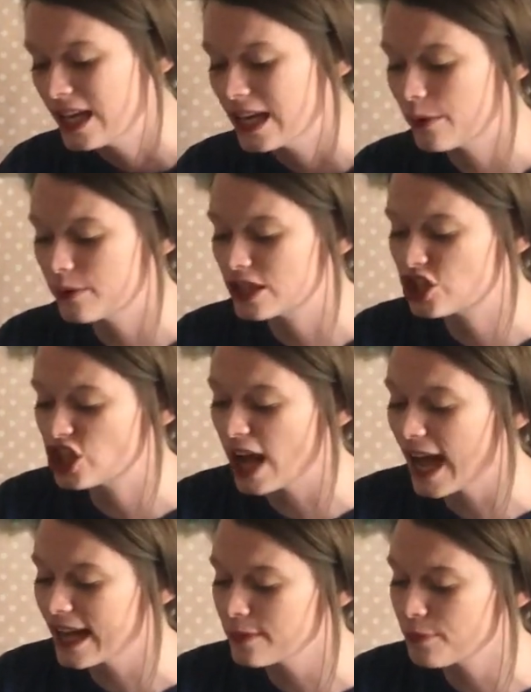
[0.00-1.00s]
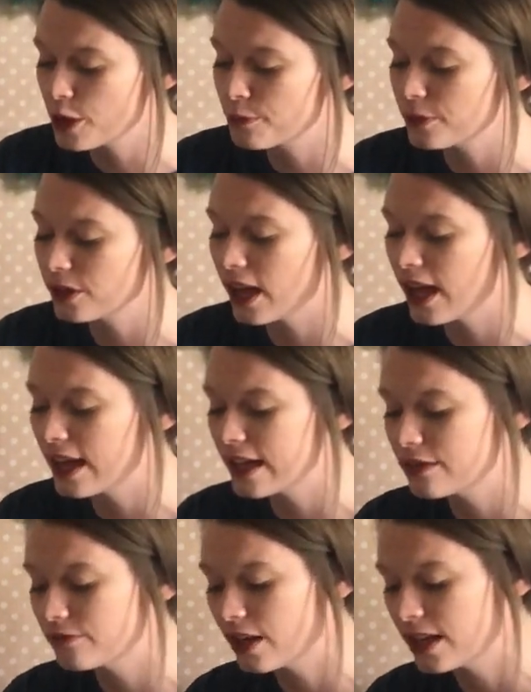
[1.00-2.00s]
It was a jagged purple
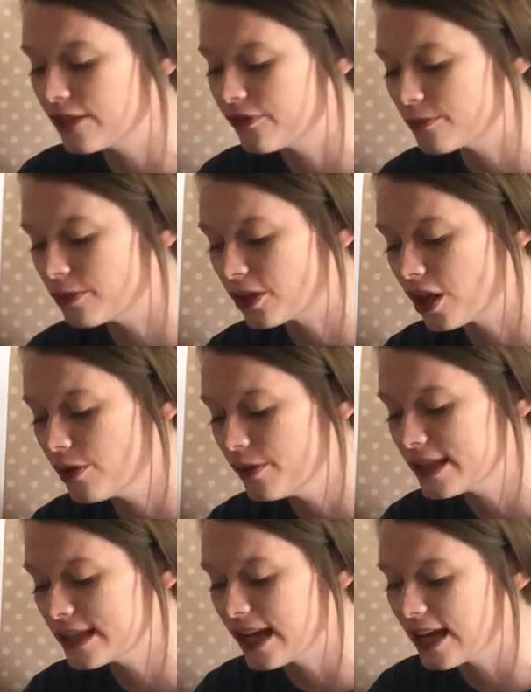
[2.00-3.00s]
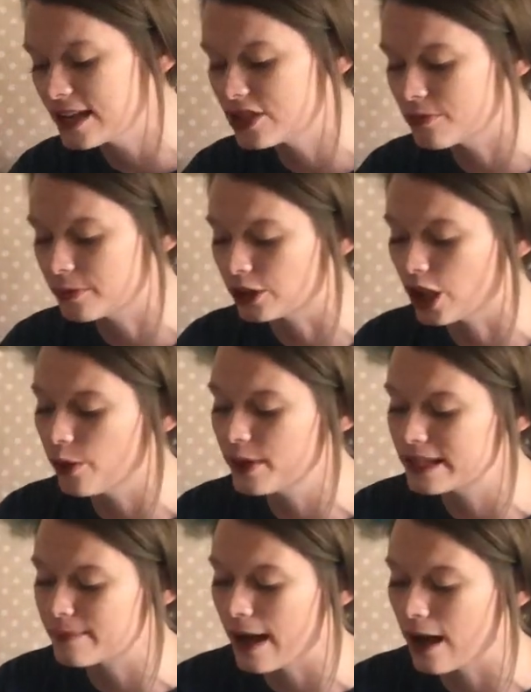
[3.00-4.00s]
line running from below his eye to below
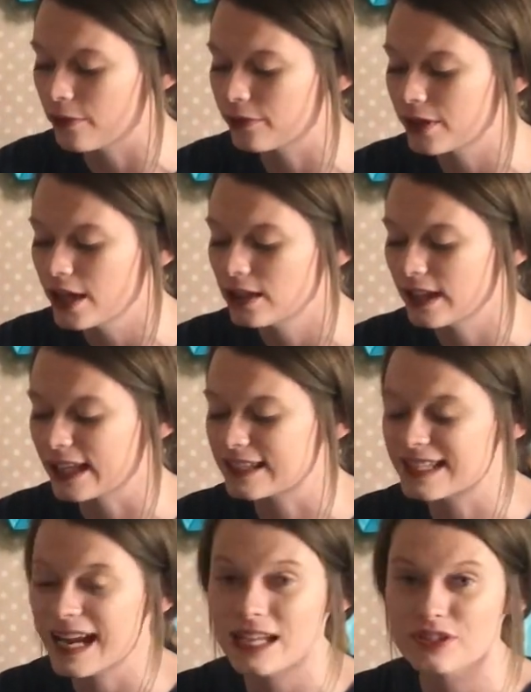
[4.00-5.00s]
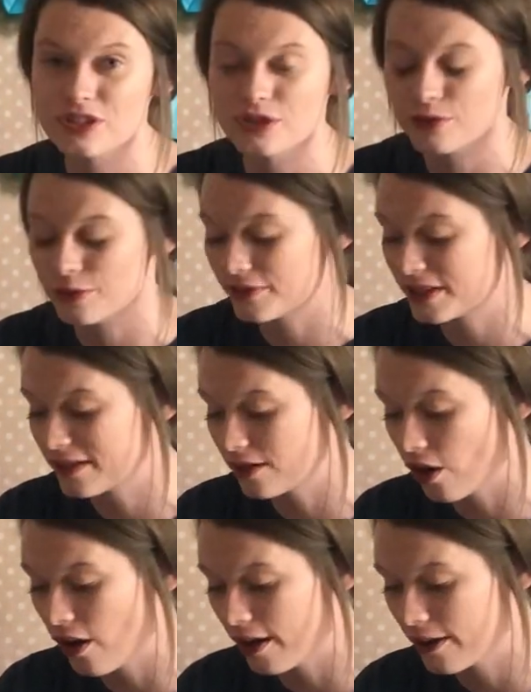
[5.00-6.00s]
his mouth, like a tattoo of a
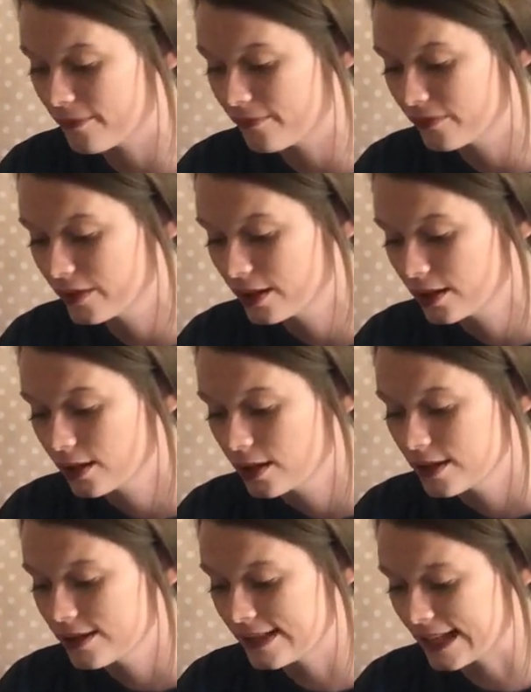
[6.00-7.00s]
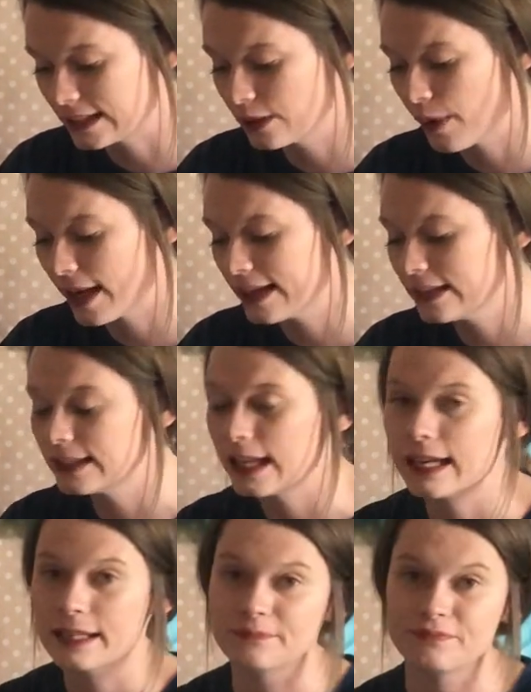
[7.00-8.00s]
scar. Stanley waited in
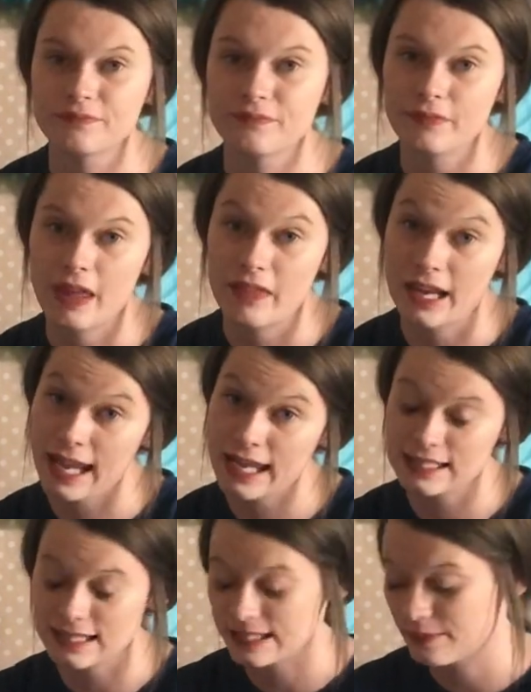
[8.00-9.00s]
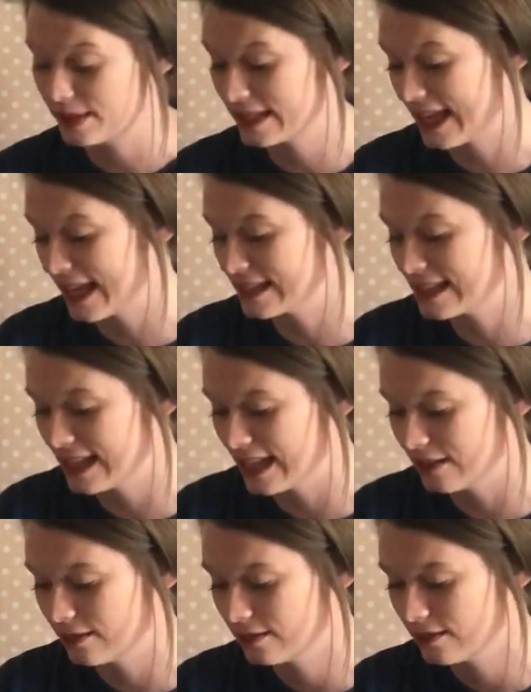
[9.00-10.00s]
line and then handed him his canteen.